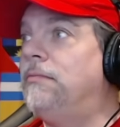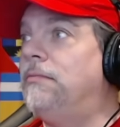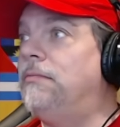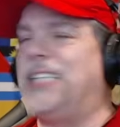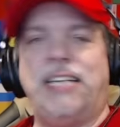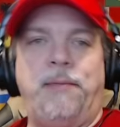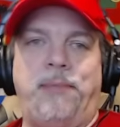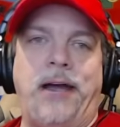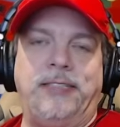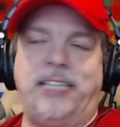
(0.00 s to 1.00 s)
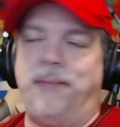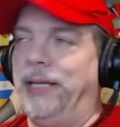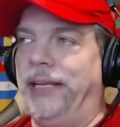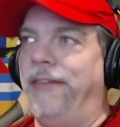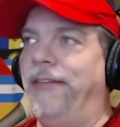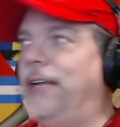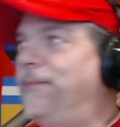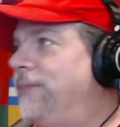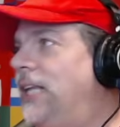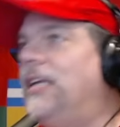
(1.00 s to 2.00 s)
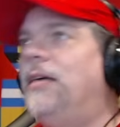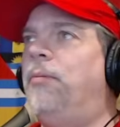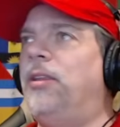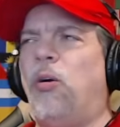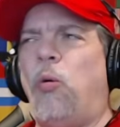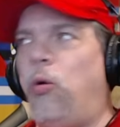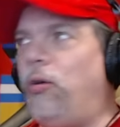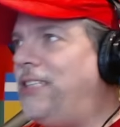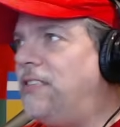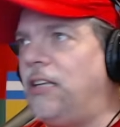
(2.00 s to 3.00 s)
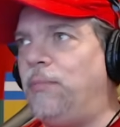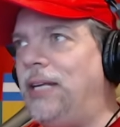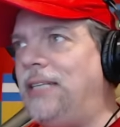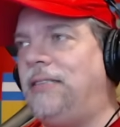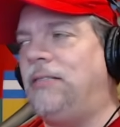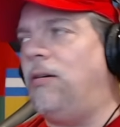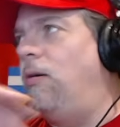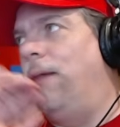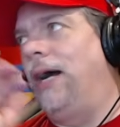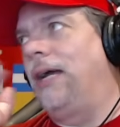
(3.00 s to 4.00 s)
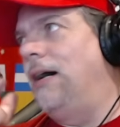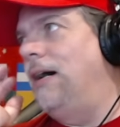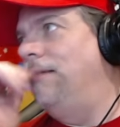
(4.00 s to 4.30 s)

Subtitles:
Except Paris. I've been there already. But all these other places, oh my God.